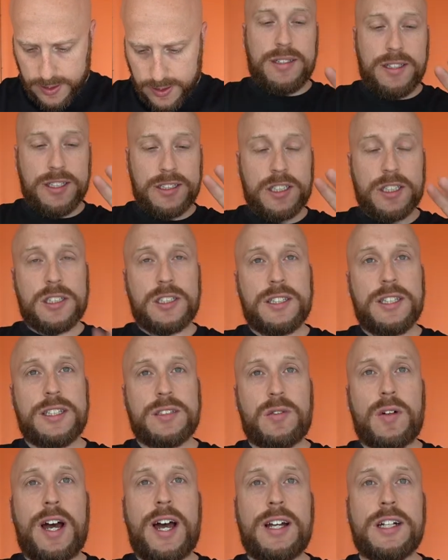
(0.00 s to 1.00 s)
This is
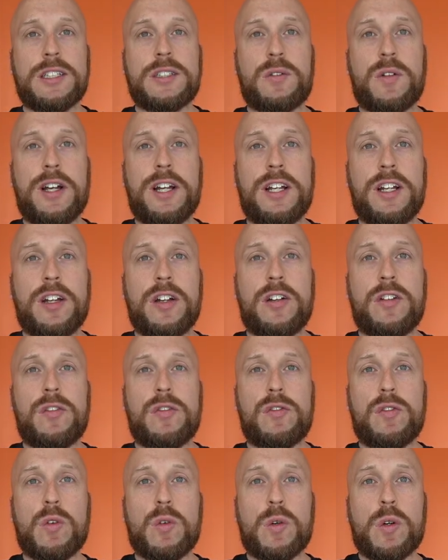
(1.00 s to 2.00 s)
this rod is rated
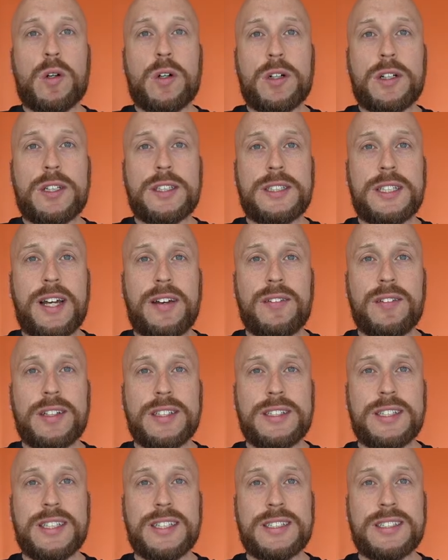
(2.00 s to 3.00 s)
for seven
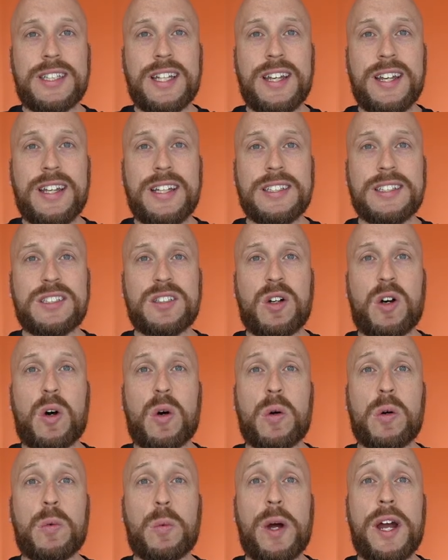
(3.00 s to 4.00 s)
sixteenths
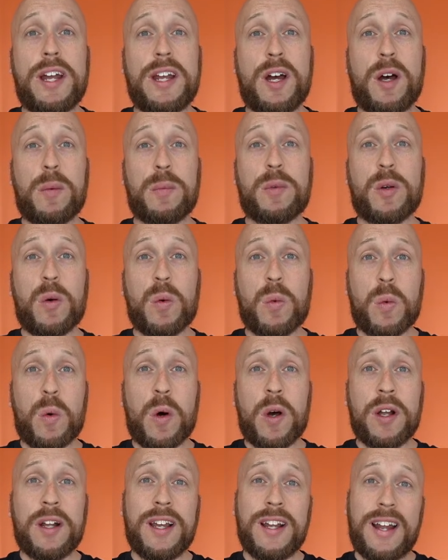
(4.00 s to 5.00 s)
all the way up to
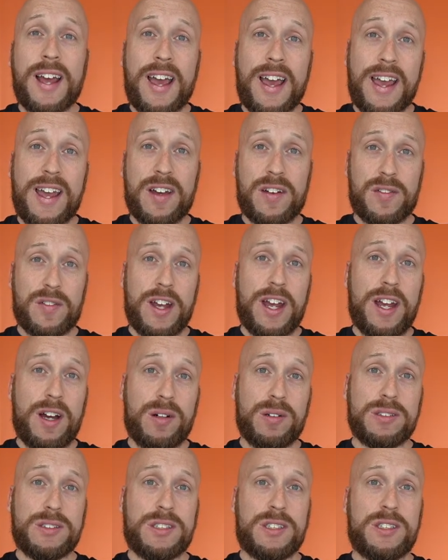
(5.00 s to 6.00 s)
one and a half
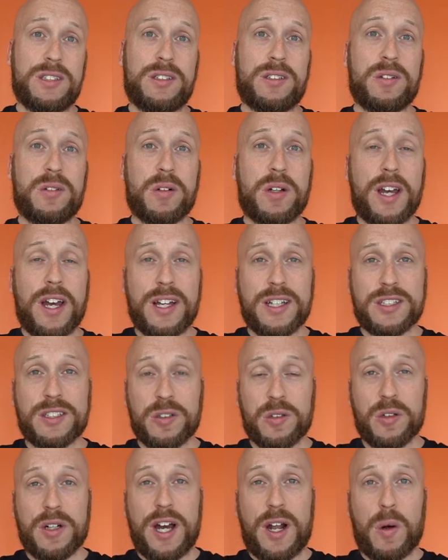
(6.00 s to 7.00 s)
ounce. Okay, so
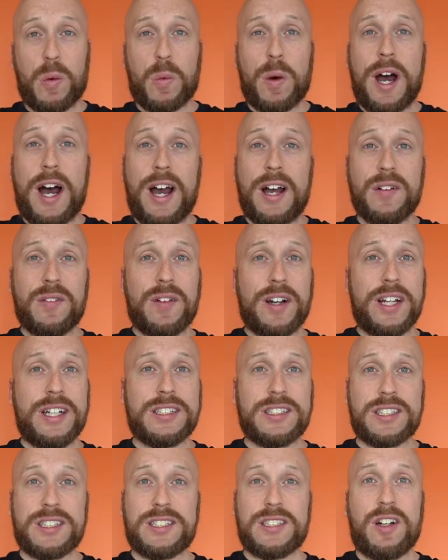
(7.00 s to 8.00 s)
you got a wide
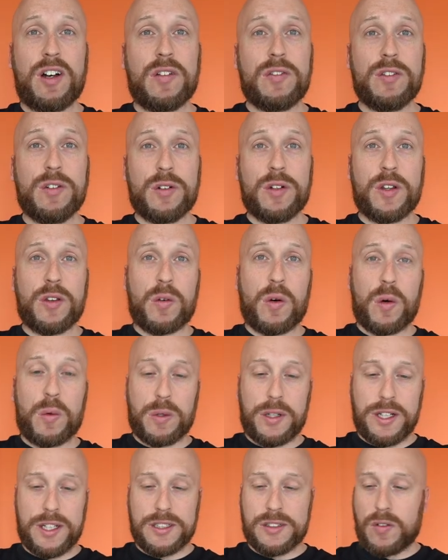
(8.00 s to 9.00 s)
range of stuff you can throw
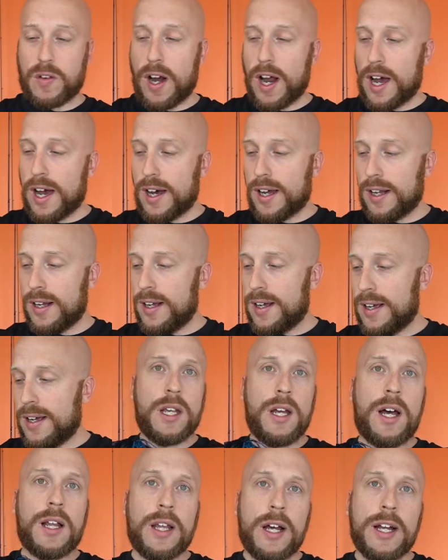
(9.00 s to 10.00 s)
with this rod.
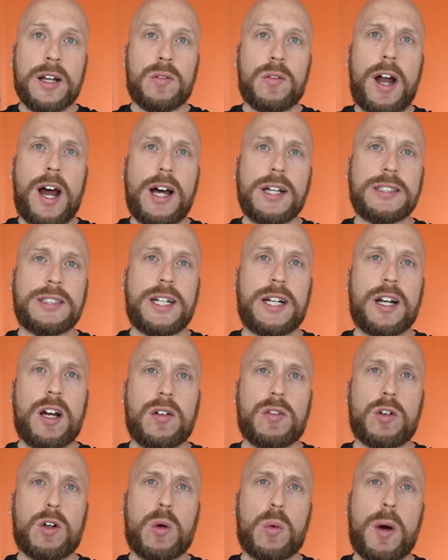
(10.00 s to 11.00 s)
I like rods that
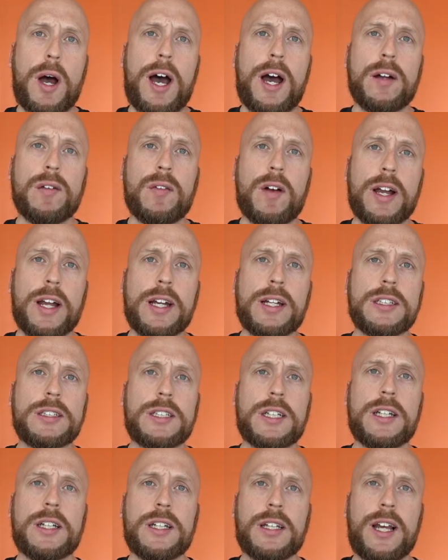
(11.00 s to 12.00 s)
cover a wide range.
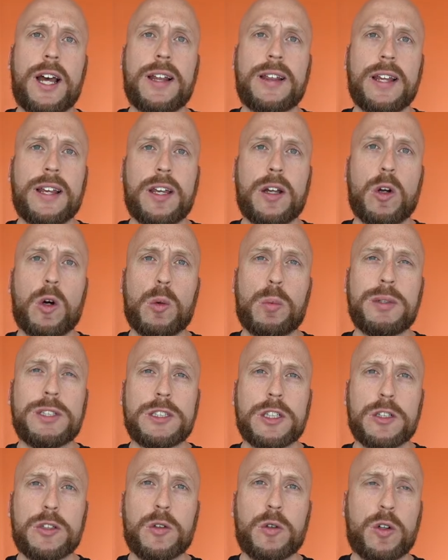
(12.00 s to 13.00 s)
It, I think it opens
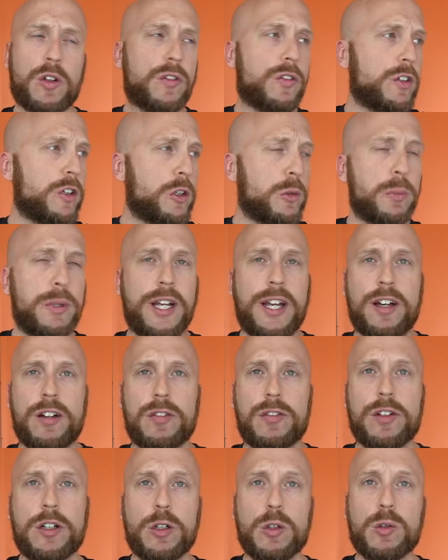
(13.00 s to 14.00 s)
the door for you to be
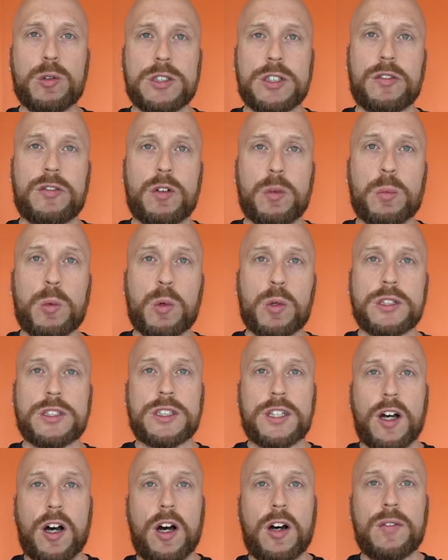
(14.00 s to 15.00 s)
able to use it for more
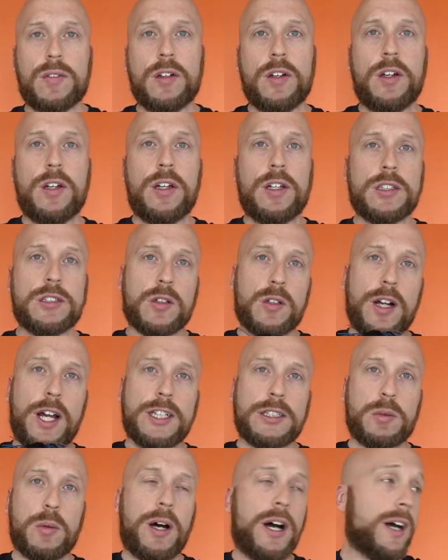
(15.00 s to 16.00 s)
stuff. So
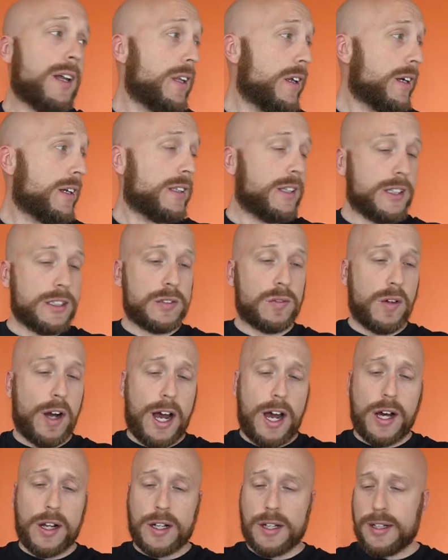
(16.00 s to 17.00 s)
that's why I like this
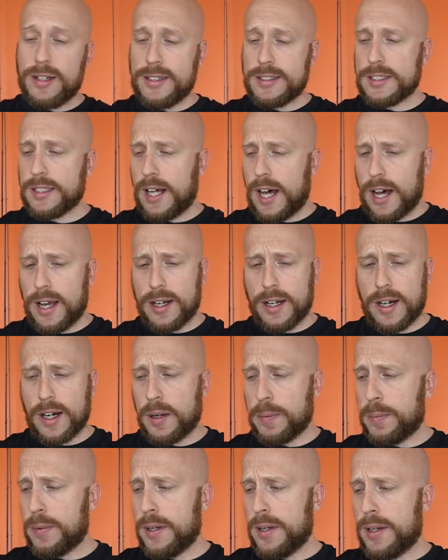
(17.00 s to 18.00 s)
rod and this
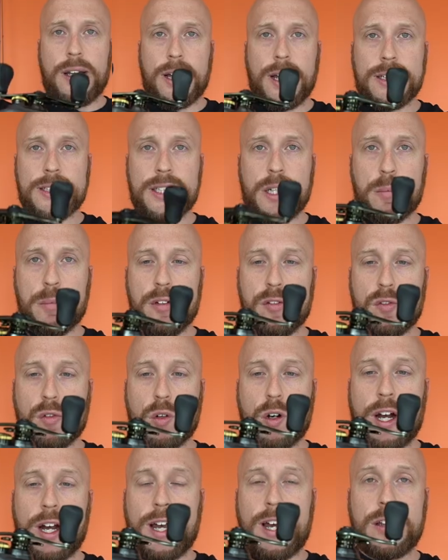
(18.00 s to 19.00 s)
lineup. Like I said
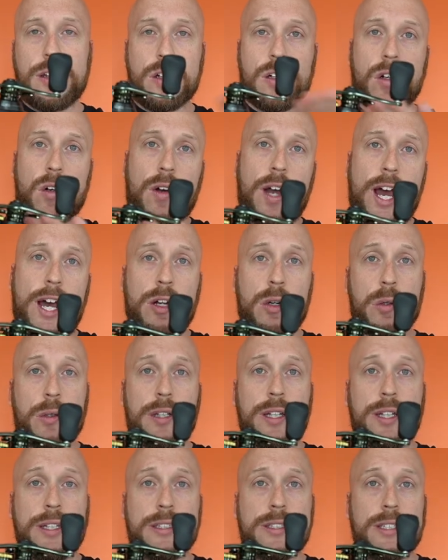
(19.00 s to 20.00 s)
before, I got the Corrado
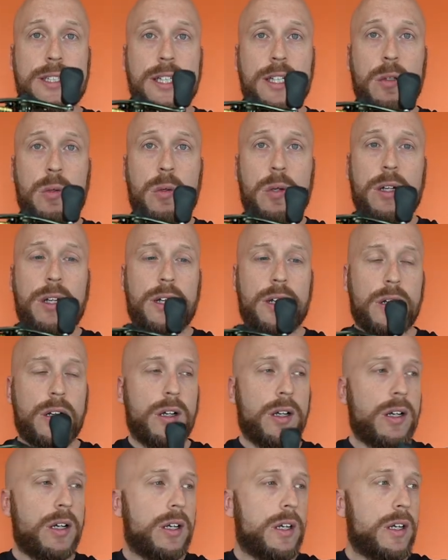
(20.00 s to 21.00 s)
DC on
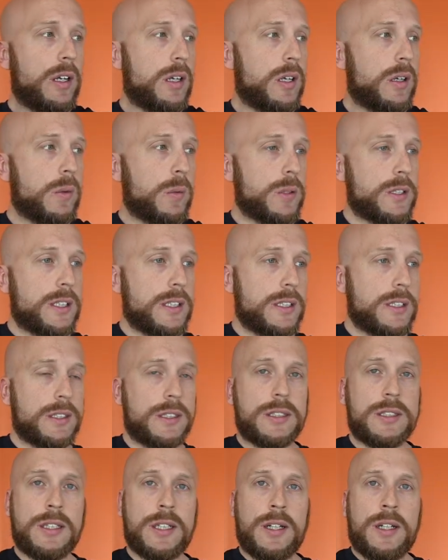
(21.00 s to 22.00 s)
here, which
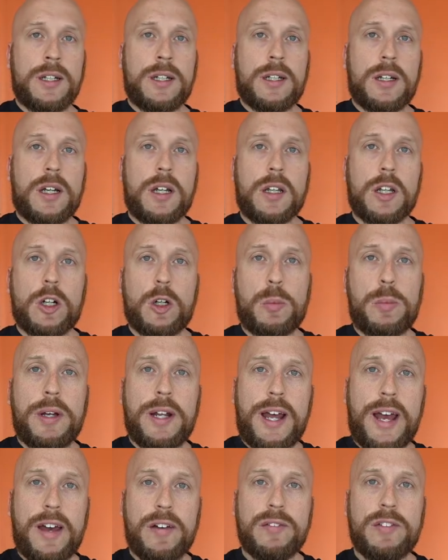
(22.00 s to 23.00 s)
is a little
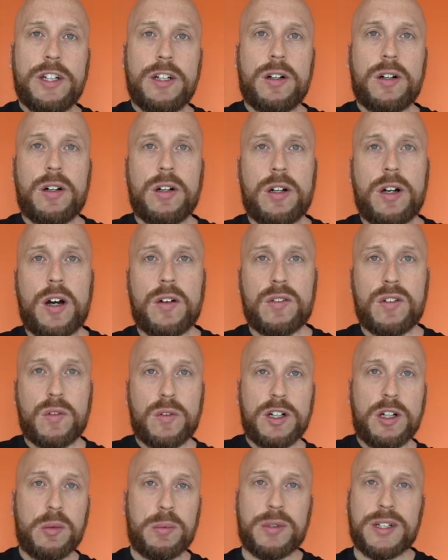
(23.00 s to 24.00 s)
bit heavier of a
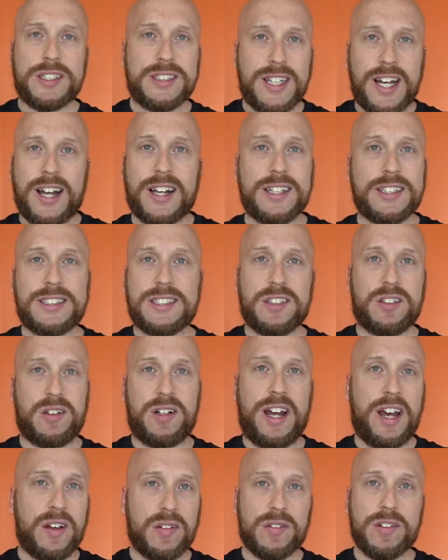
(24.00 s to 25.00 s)
reel, but it's not
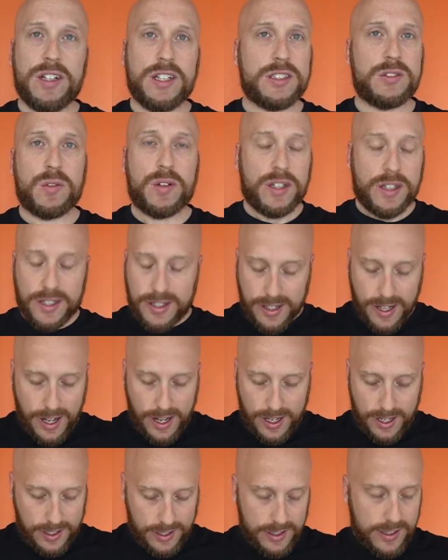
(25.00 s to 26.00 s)
considered heavy. It's really
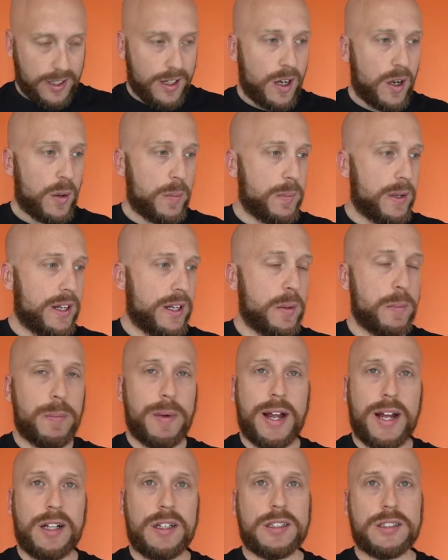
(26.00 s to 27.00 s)
not um, and it
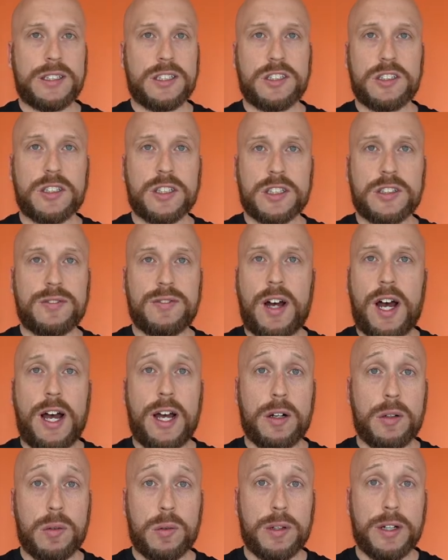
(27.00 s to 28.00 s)
balances just
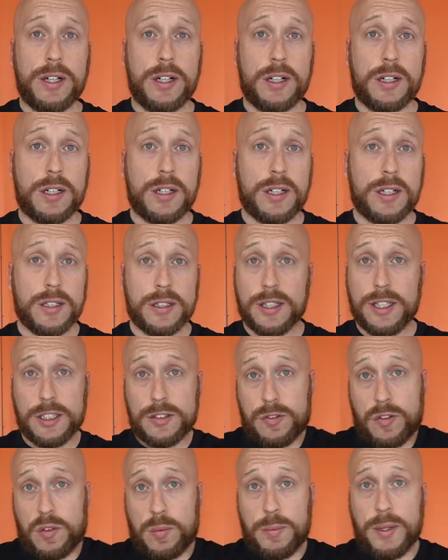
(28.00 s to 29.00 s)
fine on here, at
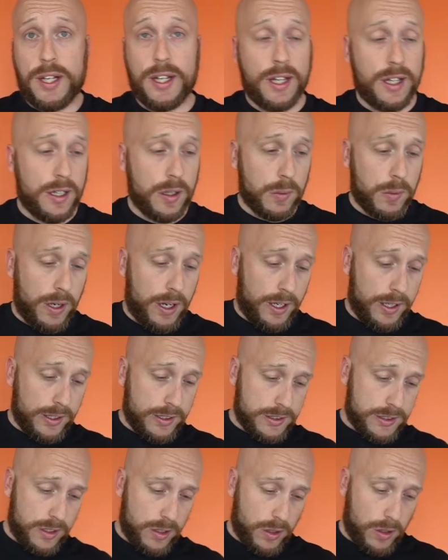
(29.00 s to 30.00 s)
least for me anyway.
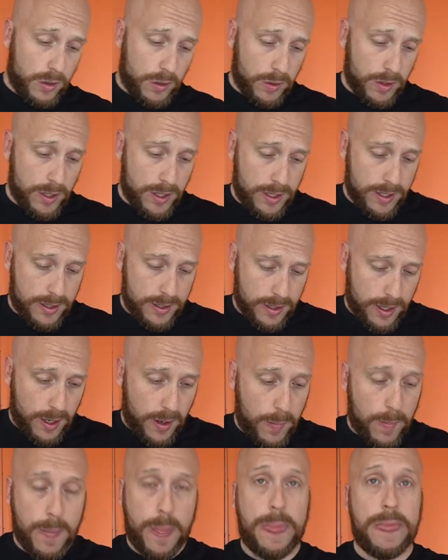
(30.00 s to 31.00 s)
So
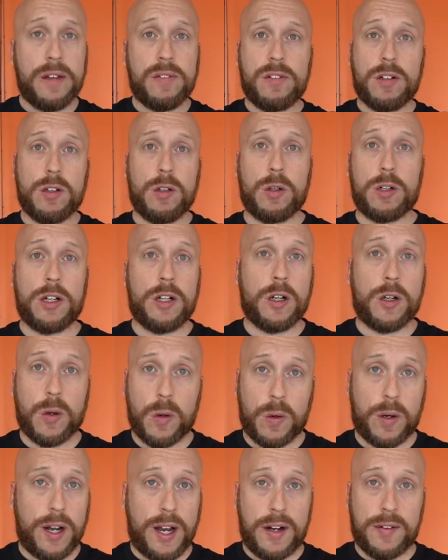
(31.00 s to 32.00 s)
um, if you're looking to
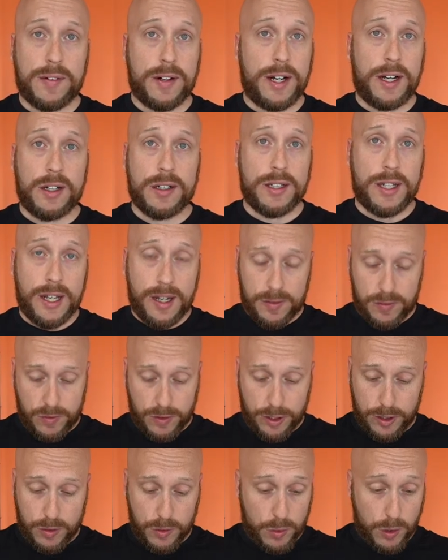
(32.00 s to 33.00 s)
go that route, that
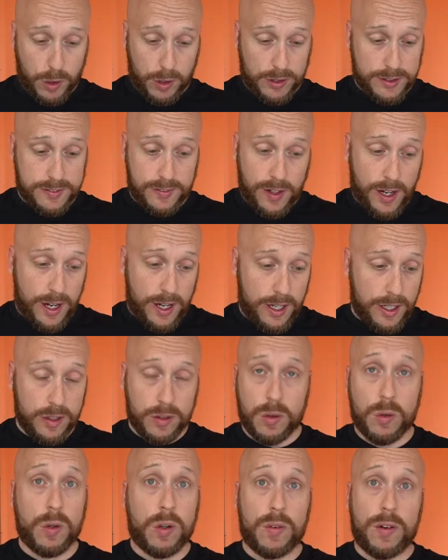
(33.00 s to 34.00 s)
reel works fine,
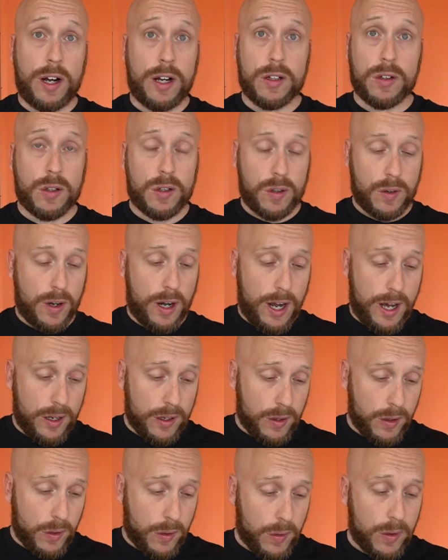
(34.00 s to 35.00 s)
or regular
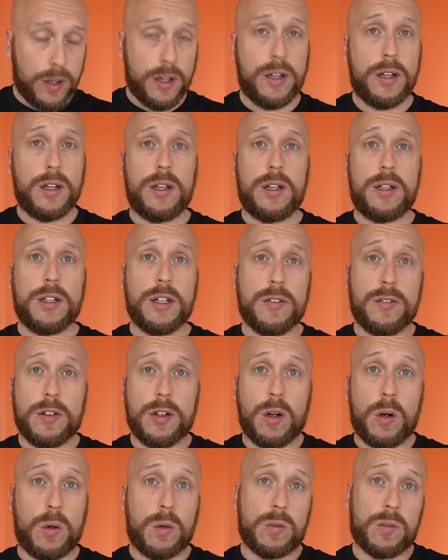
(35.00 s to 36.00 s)
Corrado if you
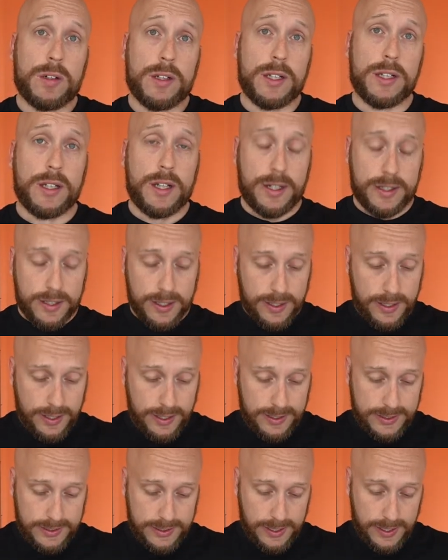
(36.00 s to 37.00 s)
don't really like the
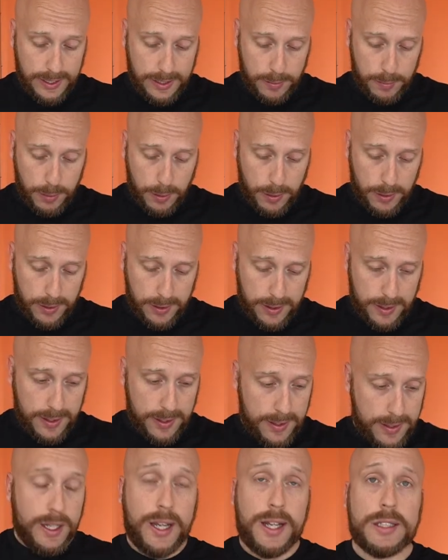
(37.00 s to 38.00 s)
DC. But
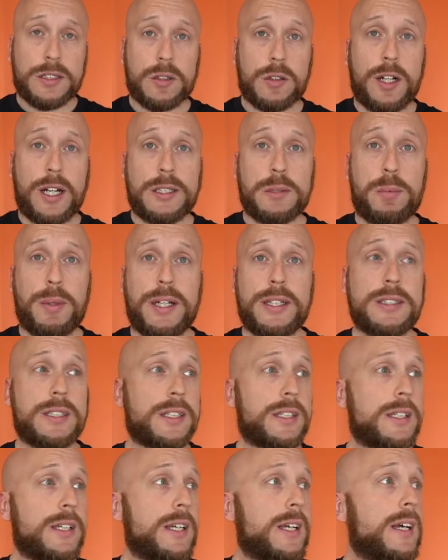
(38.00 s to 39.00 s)
yeah, so that's
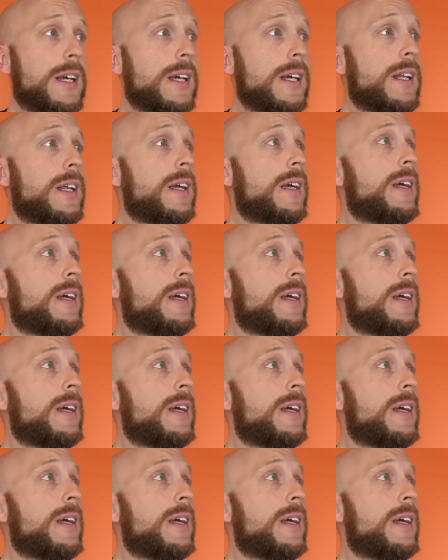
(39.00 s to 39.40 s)
basically it.